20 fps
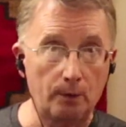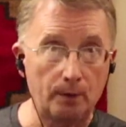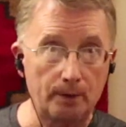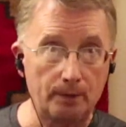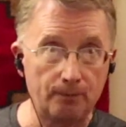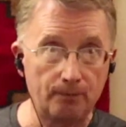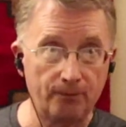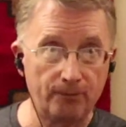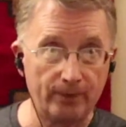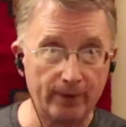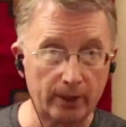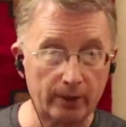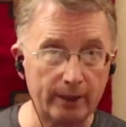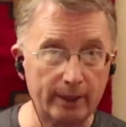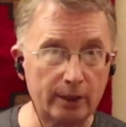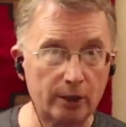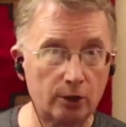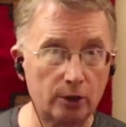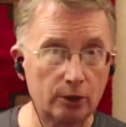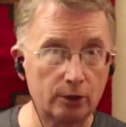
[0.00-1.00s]
Very
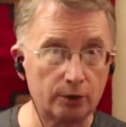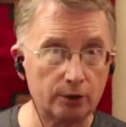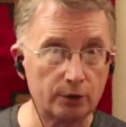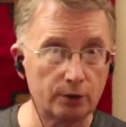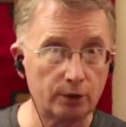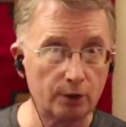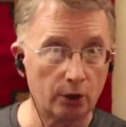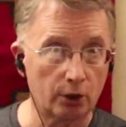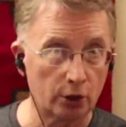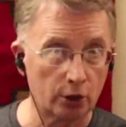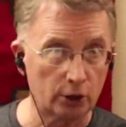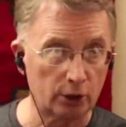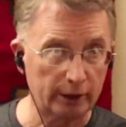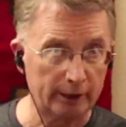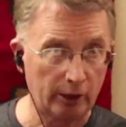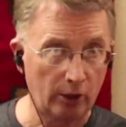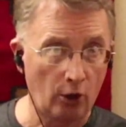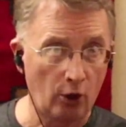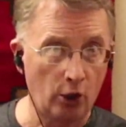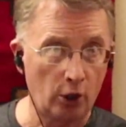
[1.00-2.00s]
early
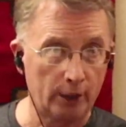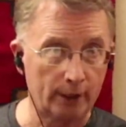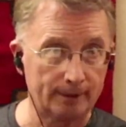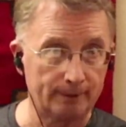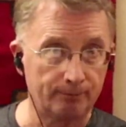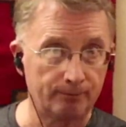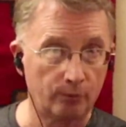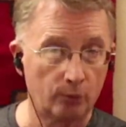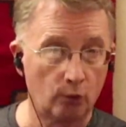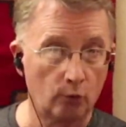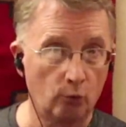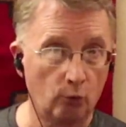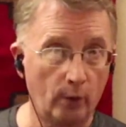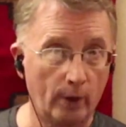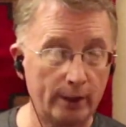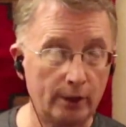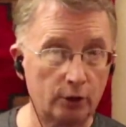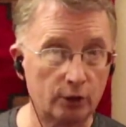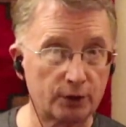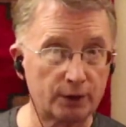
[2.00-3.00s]
on, when
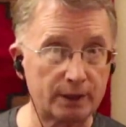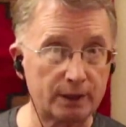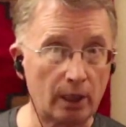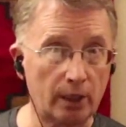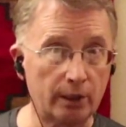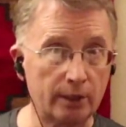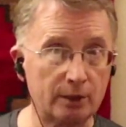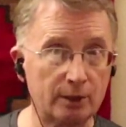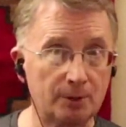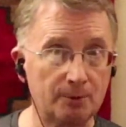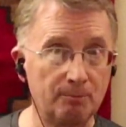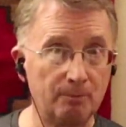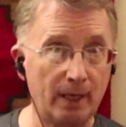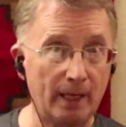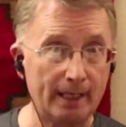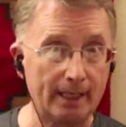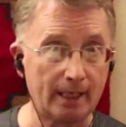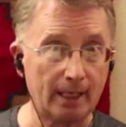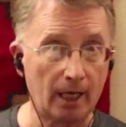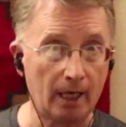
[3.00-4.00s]
you're starting to make
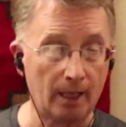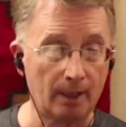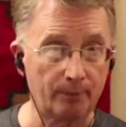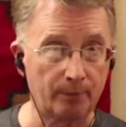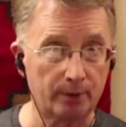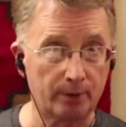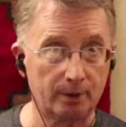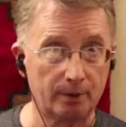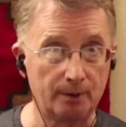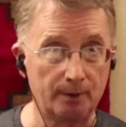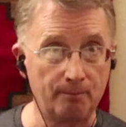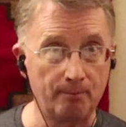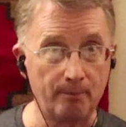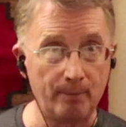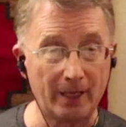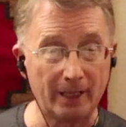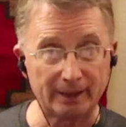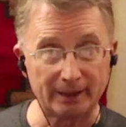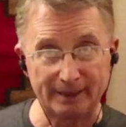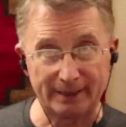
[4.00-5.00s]
up
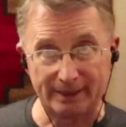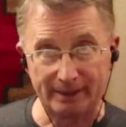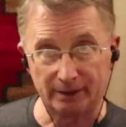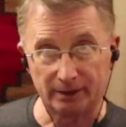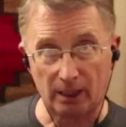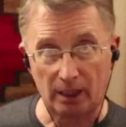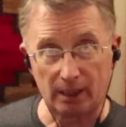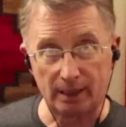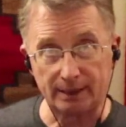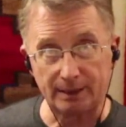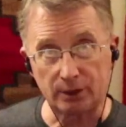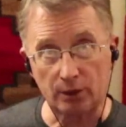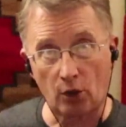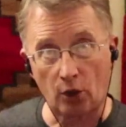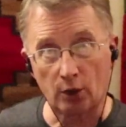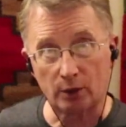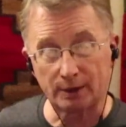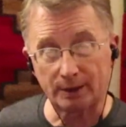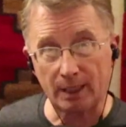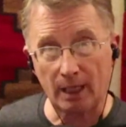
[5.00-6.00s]
melody lines on
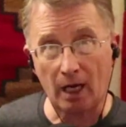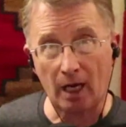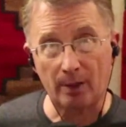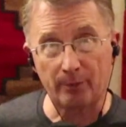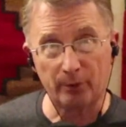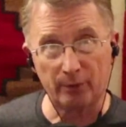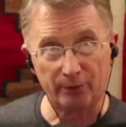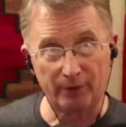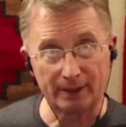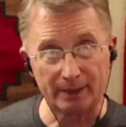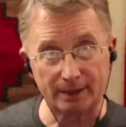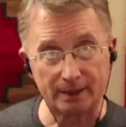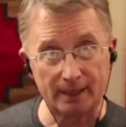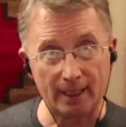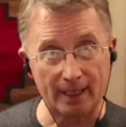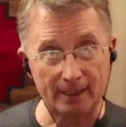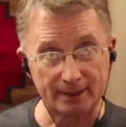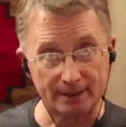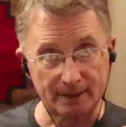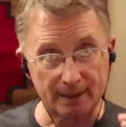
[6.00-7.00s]
top of
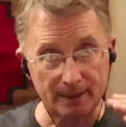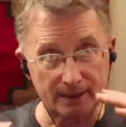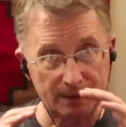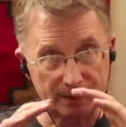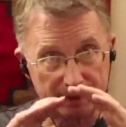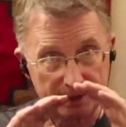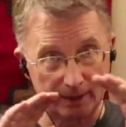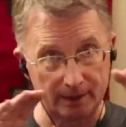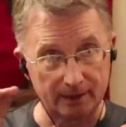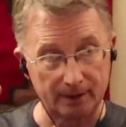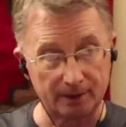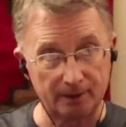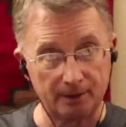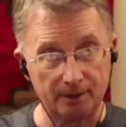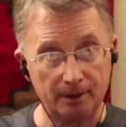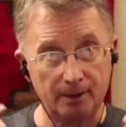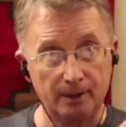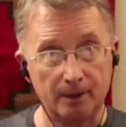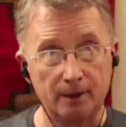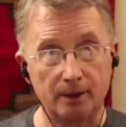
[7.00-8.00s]
existing
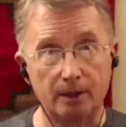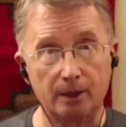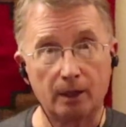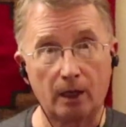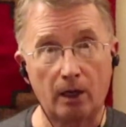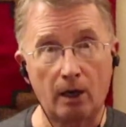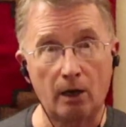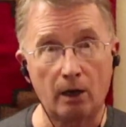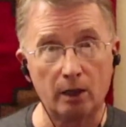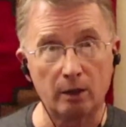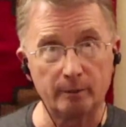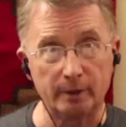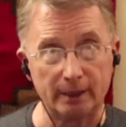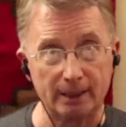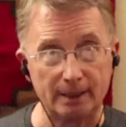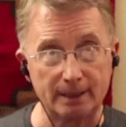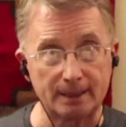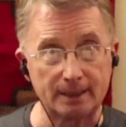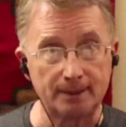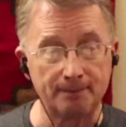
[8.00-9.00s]
harmonies,